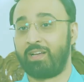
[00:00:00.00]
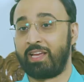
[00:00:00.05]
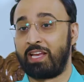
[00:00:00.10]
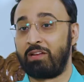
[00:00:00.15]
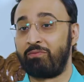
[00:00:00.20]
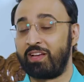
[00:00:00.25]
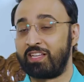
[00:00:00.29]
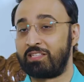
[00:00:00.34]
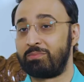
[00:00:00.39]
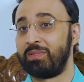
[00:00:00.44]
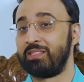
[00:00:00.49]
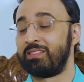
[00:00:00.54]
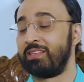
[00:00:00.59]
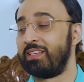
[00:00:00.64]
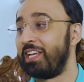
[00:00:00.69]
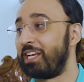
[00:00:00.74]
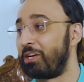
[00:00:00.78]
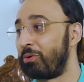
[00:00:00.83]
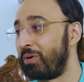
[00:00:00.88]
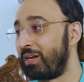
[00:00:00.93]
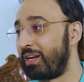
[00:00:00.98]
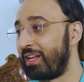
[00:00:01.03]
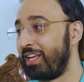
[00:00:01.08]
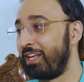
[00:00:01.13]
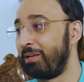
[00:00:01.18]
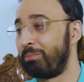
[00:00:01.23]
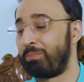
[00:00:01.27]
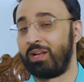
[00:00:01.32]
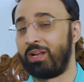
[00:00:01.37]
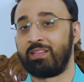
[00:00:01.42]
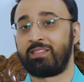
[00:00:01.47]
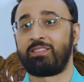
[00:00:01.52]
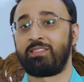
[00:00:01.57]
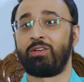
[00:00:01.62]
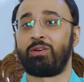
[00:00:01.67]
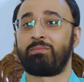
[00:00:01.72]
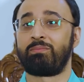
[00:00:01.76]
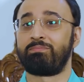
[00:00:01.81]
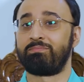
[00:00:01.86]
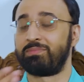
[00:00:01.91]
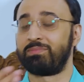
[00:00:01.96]
investments in equity plus
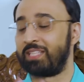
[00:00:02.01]
your